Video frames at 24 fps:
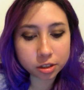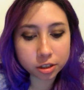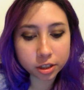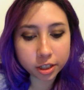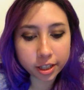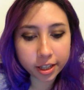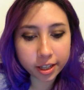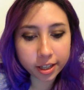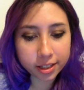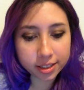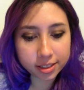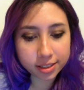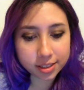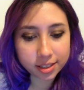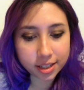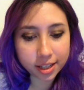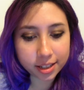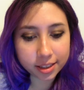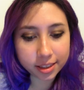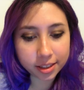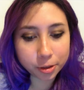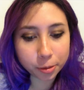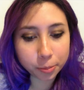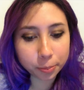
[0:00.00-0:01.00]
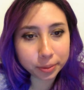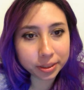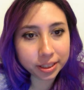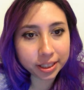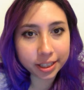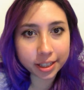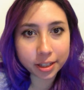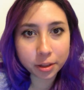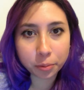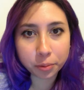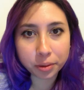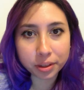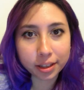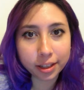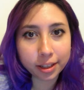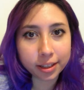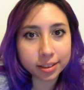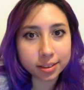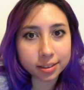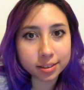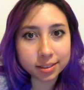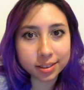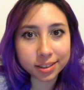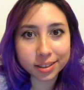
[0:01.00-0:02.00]
are kids and they're playing with
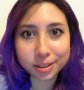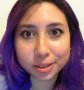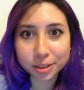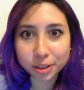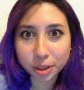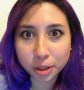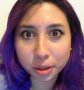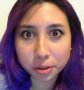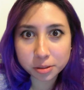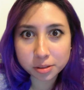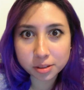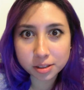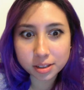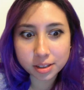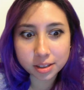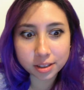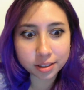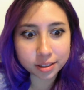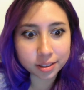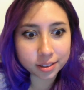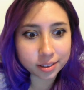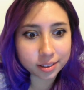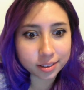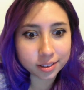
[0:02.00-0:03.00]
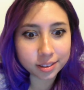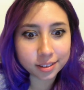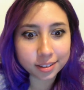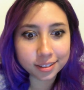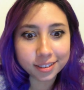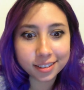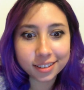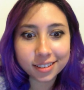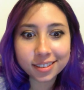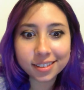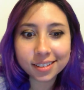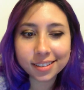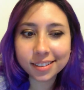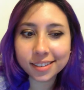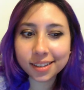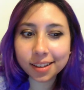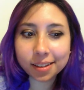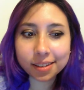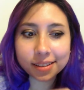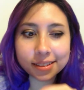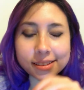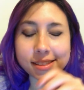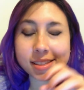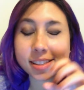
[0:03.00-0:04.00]
like dildos and
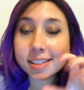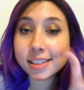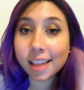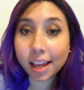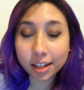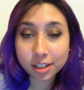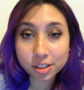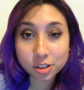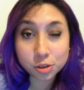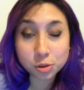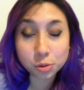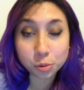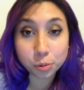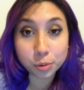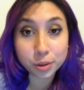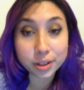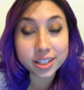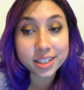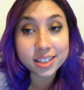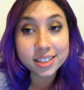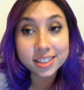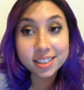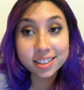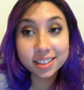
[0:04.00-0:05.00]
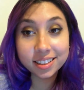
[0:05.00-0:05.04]
sex toys